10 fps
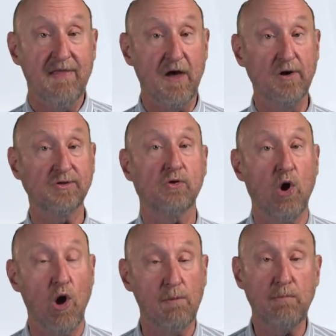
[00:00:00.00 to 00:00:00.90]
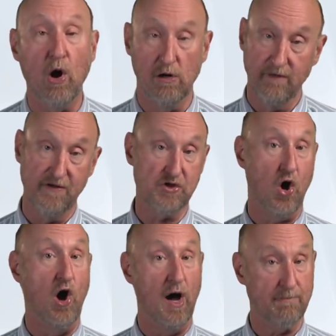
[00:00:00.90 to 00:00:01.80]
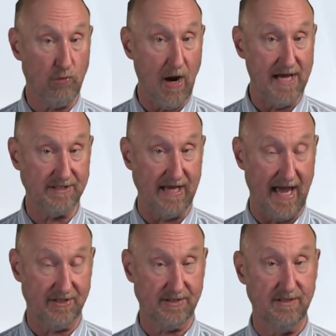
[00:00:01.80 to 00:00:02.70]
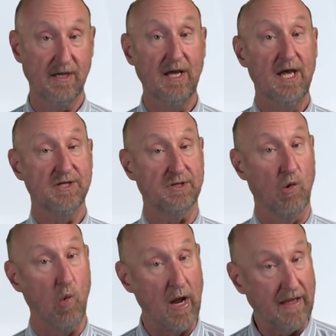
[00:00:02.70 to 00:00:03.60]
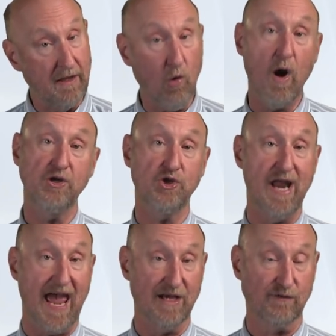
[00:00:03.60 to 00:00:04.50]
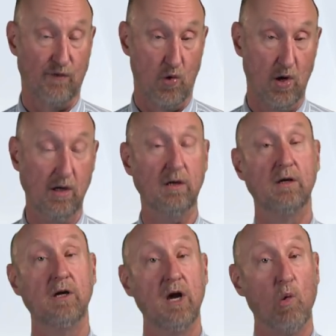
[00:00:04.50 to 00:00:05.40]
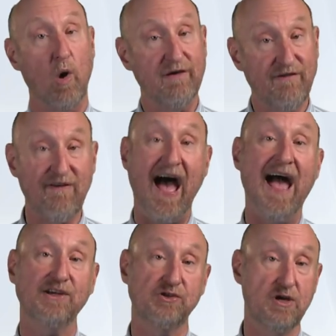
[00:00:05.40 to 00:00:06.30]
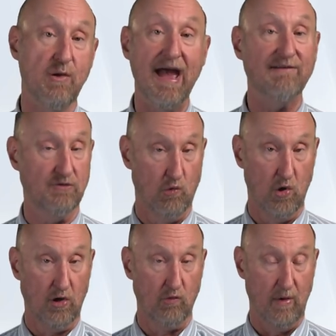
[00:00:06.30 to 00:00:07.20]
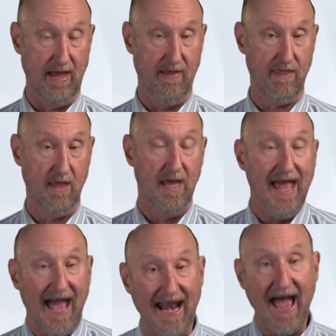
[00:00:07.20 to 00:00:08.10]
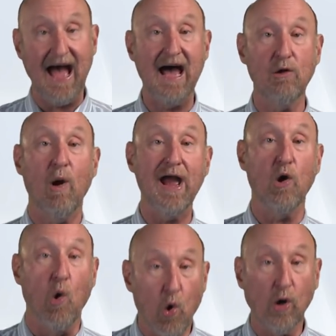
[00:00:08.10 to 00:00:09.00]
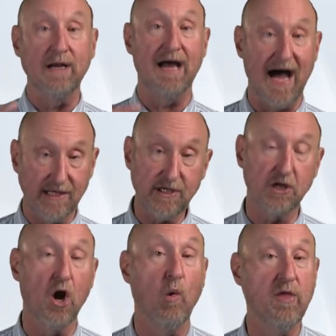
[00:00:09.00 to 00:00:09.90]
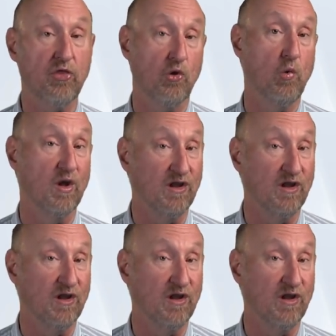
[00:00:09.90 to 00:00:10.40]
Those are all part of the taught process. So what did the question ask for? What facts do you have to work with? And how do I organize it going through a